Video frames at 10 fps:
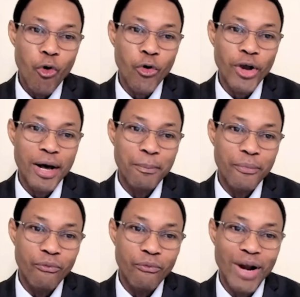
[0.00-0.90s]

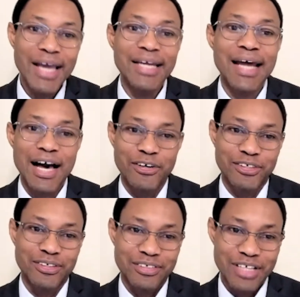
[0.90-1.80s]
come right
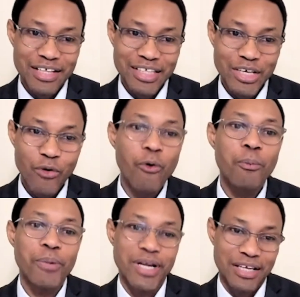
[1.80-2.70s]
out at the
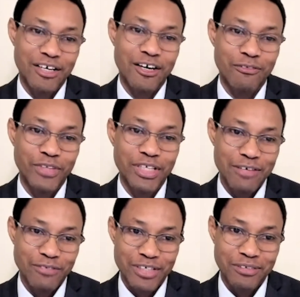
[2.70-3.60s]
opening of the
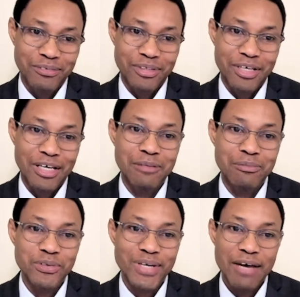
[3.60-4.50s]
liver.
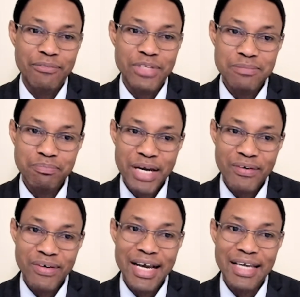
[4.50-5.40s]
So we have these
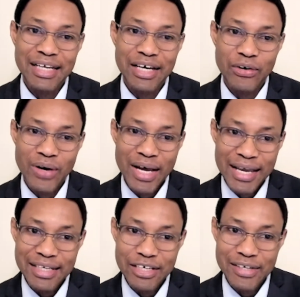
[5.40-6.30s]
perihilar or
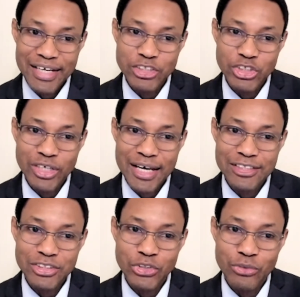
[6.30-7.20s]
hilar
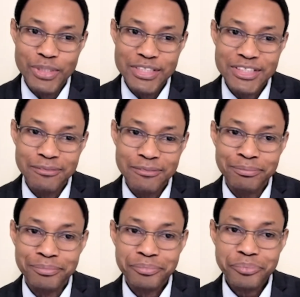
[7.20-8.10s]
cholangiocarcinomas.
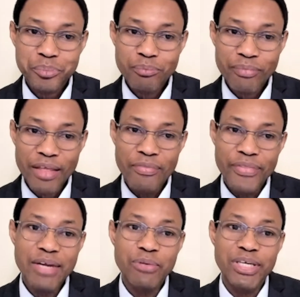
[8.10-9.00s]

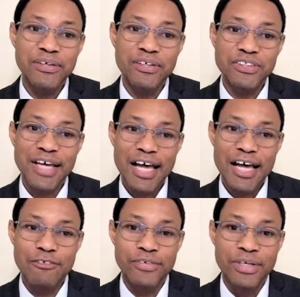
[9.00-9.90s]
Then we can also
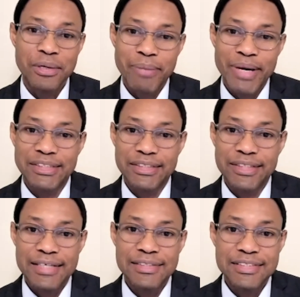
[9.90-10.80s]
have bile duct
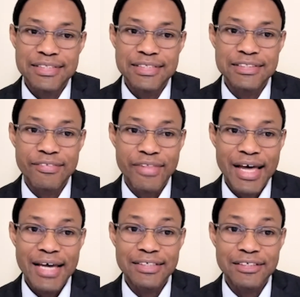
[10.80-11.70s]
cancers
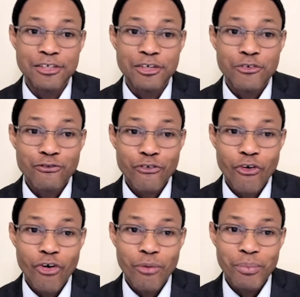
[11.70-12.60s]
that
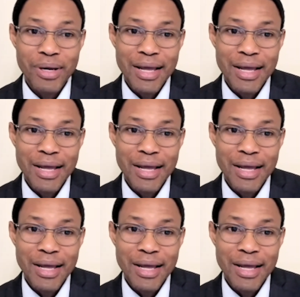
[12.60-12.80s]
form